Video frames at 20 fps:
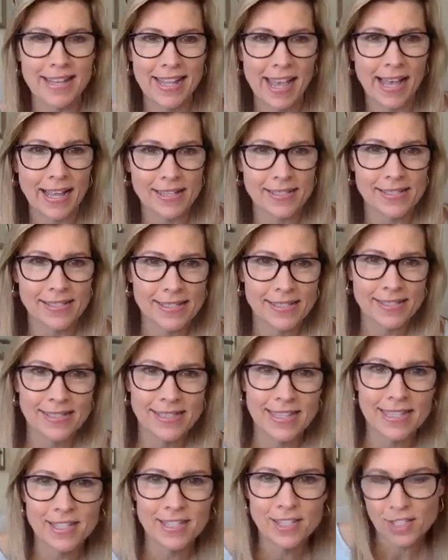Yes,
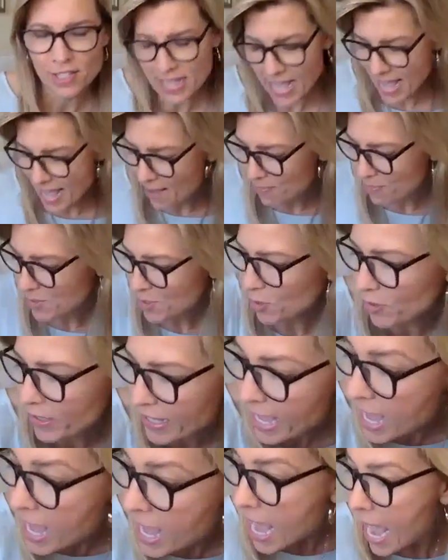absolutely.
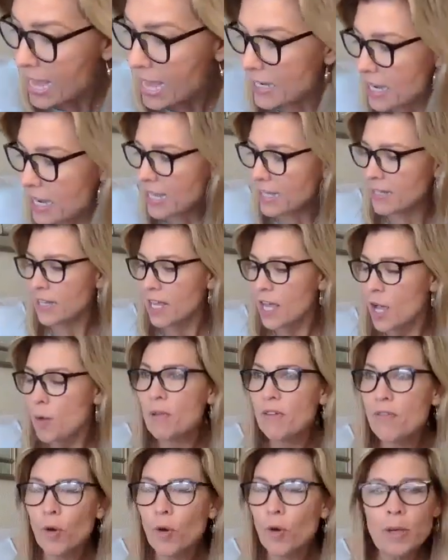And
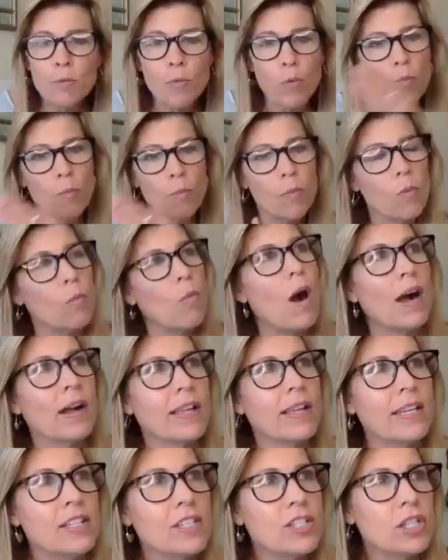before we walk
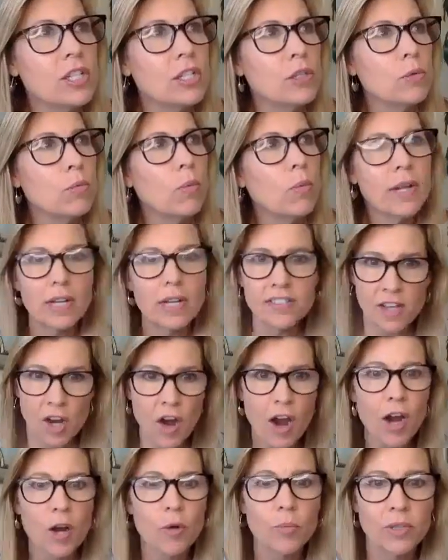into what is our
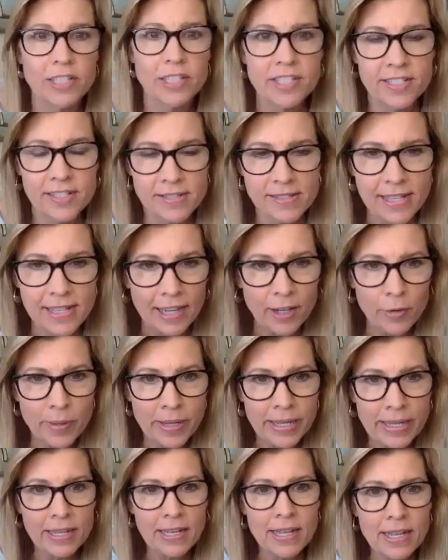heart really
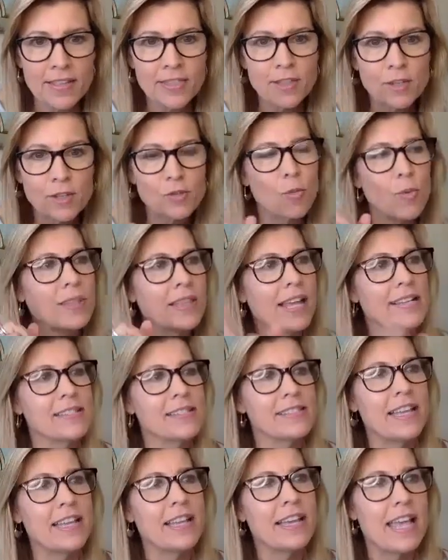desiring, there's one last
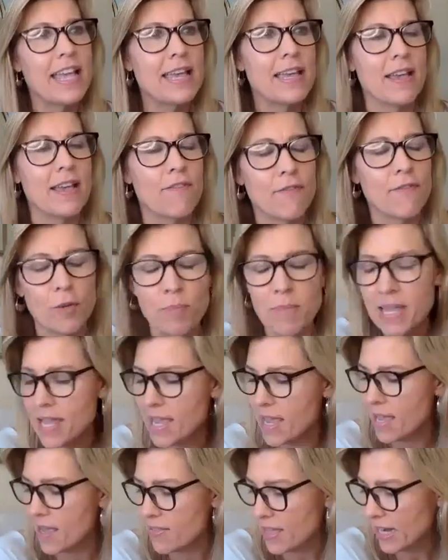thing for
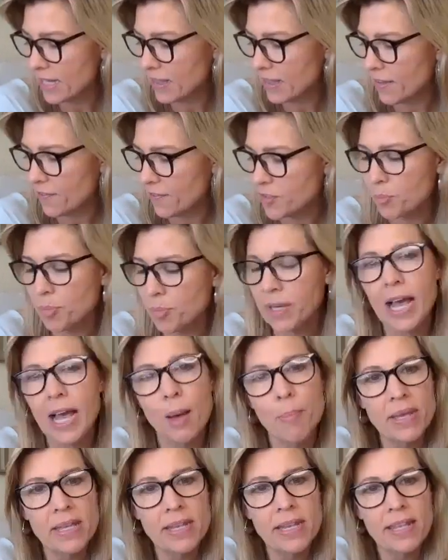me that I'd love to bring
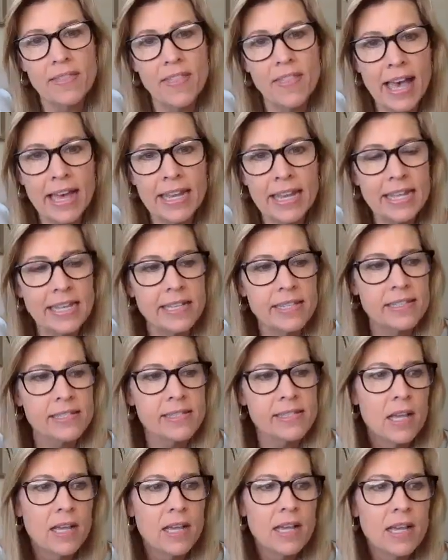up, and that is
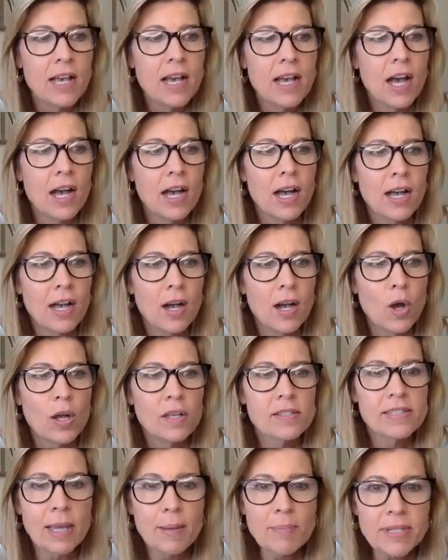
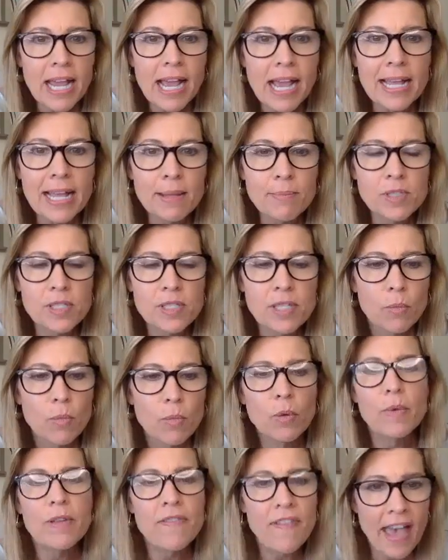sometimes
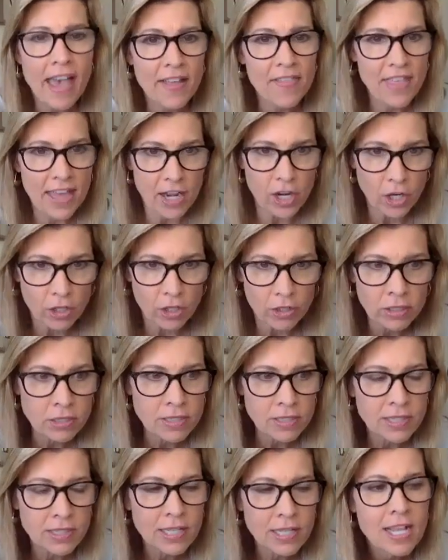when we've had that
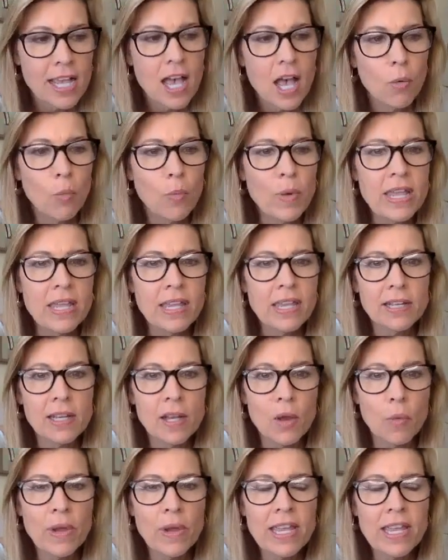hurt, we can